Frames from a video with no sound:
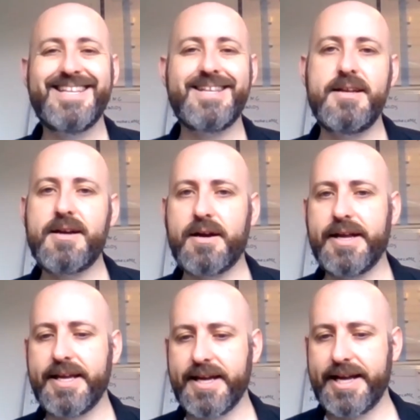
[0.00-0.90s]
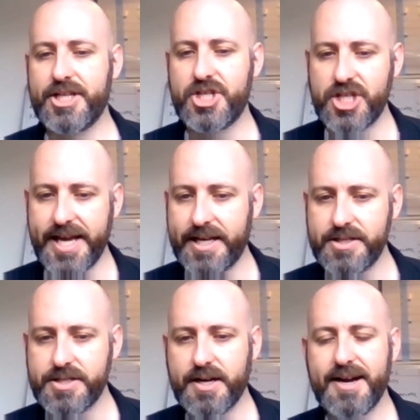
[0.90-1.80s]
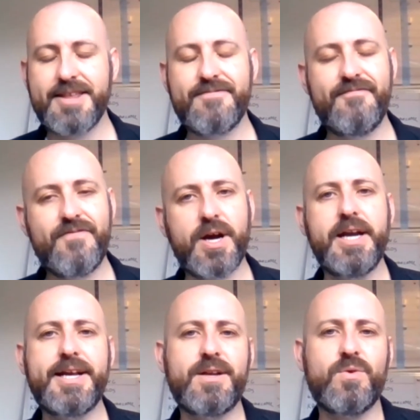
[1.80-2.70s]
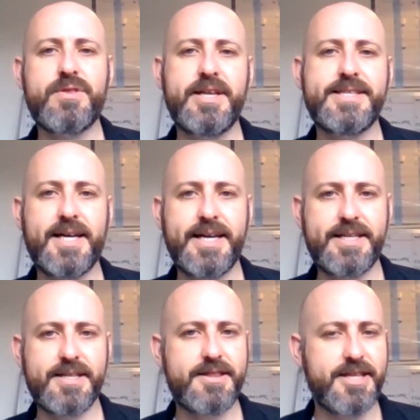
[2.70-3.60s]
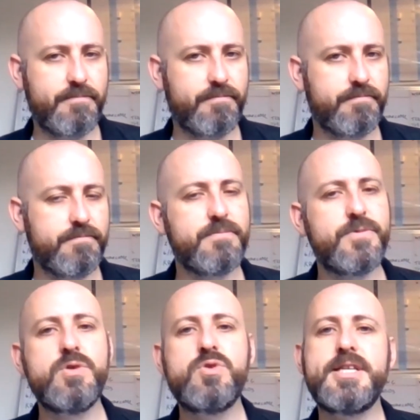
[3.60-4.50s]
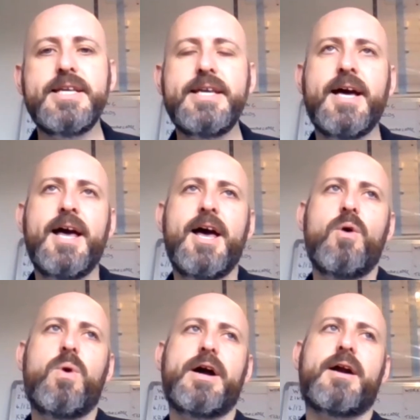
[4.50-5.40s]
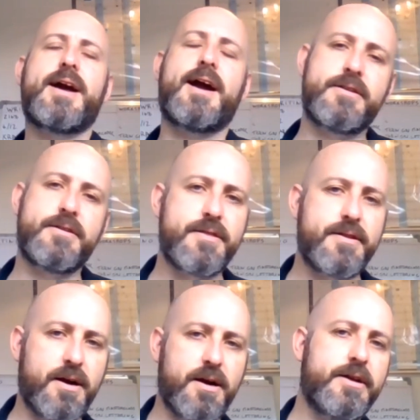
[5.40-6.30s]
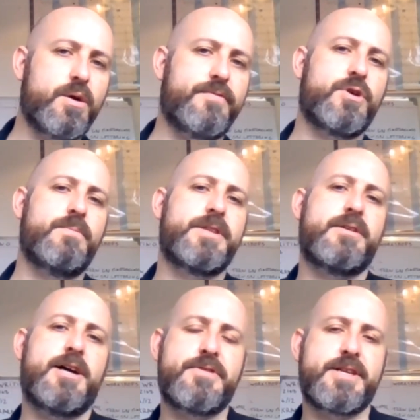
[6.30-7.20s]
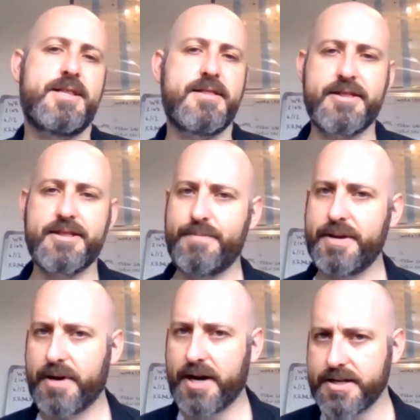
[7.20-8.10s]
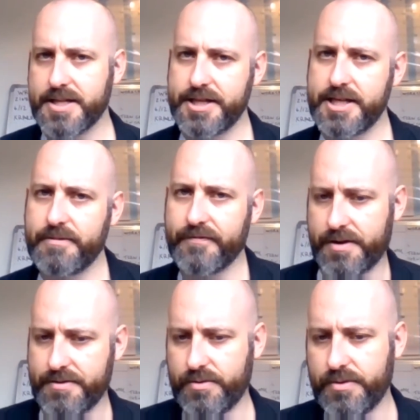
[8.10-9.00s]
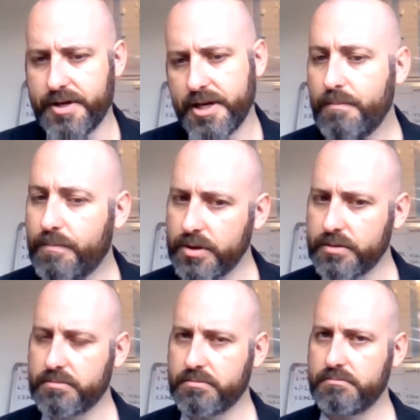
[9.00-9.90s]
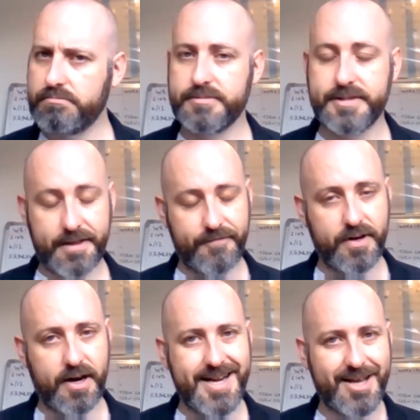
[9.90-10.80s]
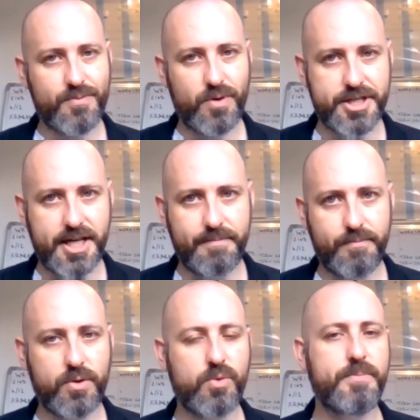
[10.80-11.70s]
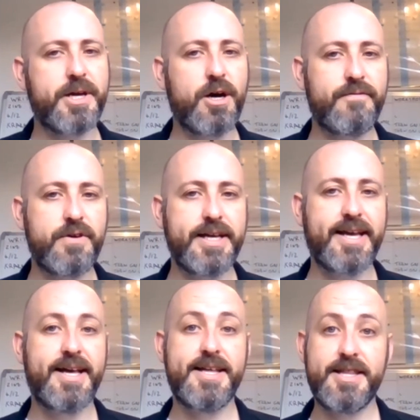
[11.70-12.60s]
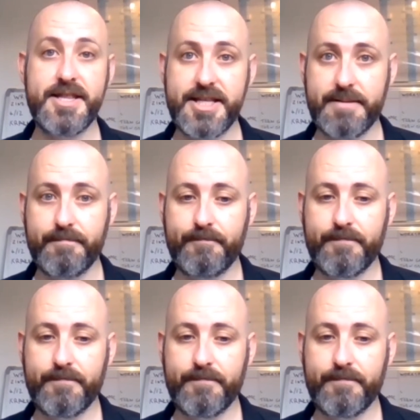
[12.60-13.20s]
This learning and change is very closely tied to theme. Usually what our characters learn in overcoming their obstacles is a big part of the theme of our story. But that's for our next workshop, where we'll be covering theme.